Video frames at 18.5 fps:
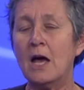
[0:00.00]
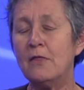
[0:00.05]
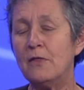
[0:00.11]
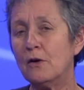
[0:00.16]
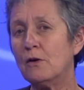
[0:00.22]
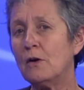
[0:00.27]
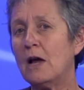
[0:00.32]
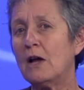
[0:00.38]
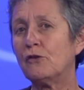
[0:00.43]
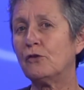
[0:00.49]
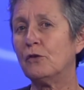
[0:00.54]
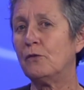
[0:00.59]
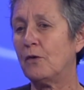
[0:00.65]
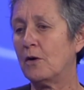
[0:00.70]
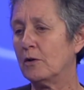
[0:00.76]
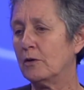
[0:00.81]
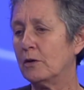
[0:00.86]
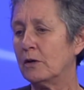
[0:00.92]
And they're actually
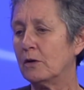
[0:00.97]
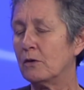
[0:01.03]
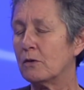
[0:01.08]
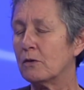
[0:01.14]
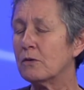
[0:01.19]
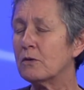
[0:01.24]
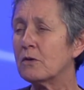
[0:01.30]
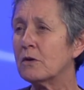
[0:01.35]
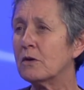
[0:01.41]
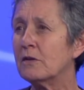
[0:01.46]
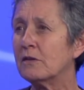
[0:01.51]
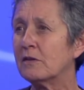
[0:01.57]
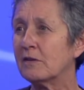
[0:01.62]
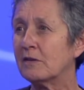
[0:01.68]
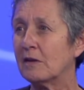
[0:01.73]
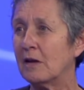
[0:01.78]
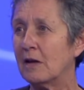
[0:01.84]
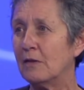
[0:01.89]
following
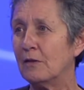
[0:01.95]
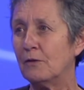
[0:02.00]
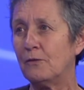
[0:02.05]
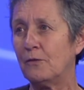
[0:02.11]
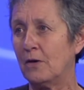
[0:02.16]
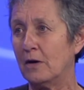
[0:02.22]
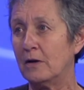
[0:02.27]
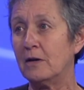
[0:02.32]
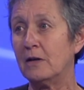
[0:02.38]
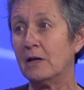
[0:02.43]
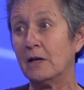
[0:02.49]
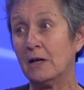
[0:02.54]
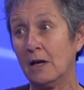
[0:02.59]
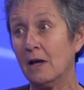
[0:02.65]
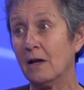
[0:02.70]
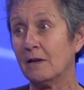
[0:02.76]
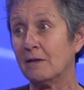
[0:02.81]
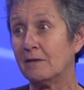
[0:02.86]
cohorts, and they're finding,
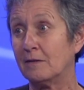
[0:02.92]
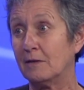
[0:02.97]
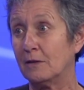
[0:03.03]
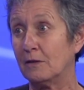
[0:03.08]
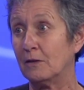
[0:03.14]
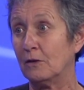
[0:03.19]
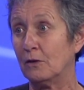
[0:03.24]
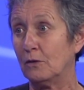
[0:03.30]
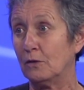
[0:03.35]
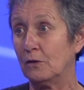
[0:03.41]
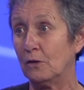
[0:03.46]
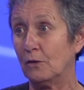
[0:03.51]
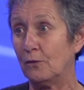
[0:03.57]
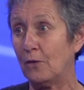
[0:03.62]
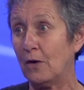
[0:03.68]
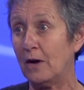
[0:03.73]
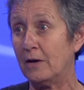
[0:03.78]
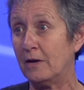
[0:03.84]
that they're
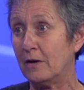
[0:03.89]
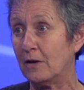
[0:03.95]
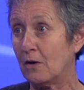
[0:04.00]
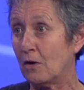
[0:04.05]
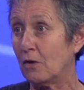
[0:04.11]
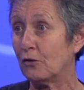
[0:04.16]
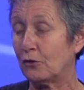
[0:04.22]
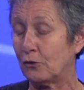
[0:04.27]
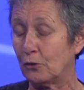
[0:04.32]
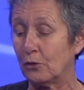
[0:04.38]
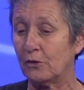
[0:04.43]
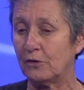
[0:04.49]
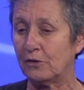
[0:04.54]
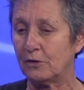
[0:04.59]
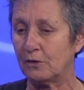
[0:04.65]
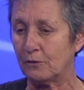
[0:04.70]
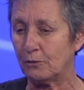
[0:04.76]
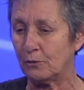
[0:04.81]
finding all
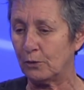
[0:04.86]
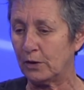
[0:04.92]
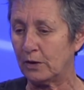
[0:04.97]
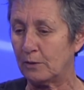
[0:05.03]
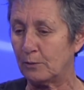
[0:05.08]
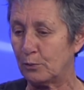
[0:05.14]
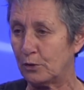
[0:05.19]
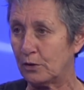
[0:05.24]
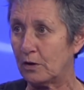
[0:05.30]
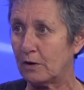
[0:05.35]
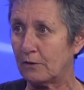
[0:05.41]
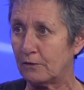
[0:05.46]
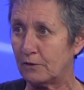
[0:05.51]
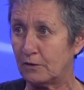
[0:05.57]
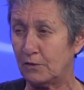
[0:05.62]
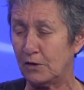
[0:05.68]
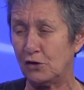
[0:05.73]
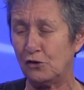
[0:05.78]
sorts of
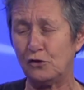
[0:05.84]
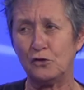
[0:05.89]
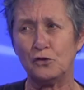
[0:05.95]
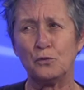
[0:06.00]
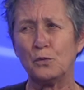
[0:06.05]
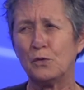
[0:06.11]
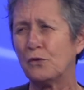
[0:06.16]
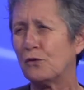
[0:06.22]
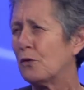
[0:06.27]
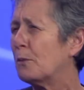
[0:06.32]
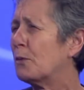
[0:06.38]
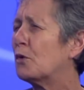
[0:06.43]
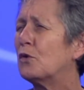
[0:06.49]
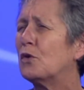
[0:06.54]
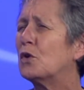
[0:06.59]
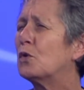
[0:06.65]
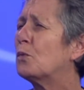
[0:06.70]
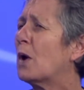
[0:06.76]
reproductive issues from an
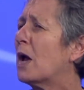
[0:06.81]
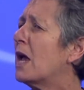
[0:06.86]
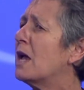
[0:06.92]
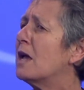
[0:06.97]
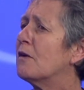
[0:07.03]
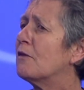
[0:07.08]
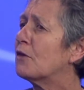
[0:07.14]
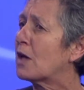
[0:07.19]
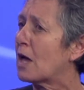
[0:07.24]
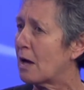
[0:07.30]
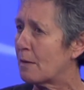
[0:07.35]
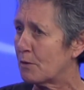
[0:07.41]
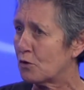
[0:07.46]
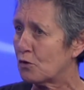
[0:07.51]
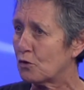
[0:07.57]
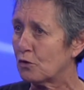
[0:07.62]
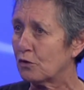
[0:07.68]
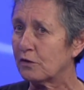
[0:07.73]
array of
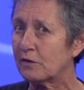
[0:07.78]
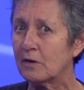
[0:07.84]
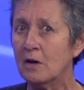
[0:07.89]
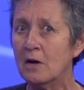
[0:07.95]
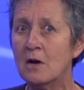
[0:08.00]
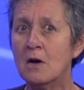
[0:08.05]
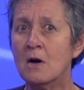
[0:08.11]
chemicals.